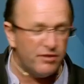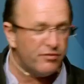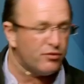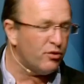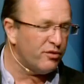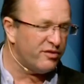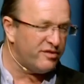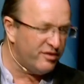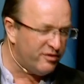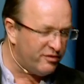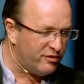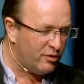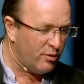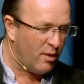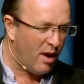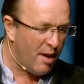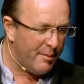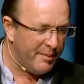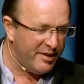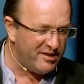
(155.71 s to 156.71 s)
And of course, there's
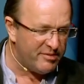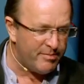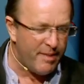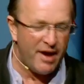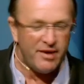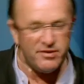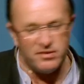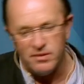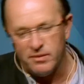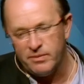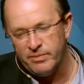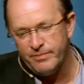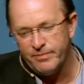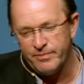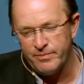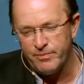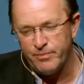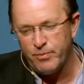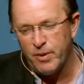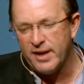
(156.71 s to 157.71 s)
two armies about to
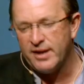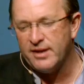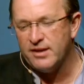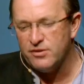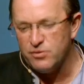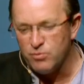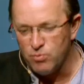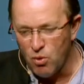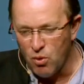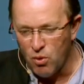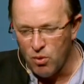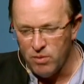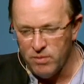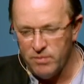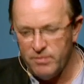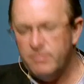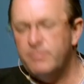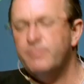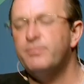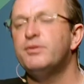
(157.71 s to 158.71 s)
break into war,
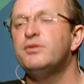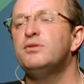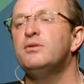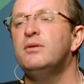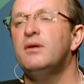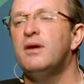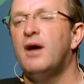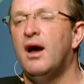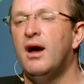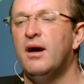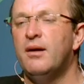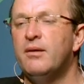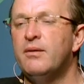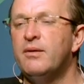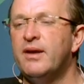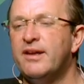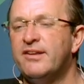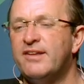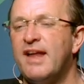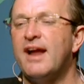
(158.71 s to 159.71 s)
but, uh,
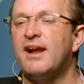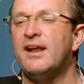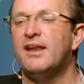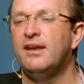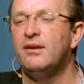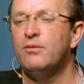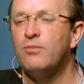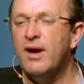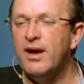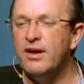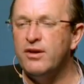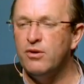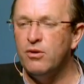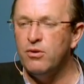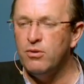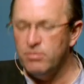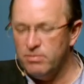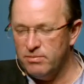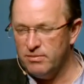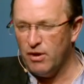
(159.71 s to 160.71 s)
exactly where
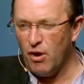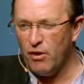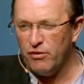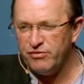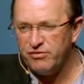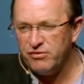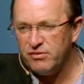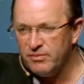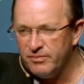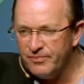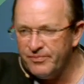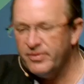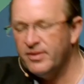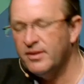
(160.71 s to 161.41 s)
you're lost.